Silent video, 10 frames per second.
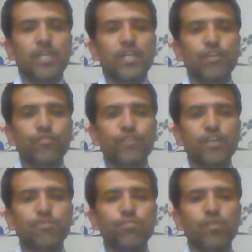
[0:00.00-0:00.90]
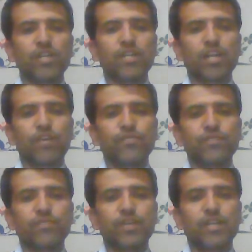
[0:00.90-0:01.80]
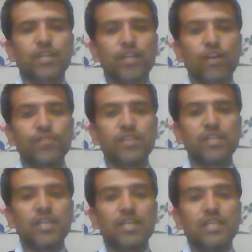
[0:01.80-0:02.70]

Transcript: In fact, poor graphing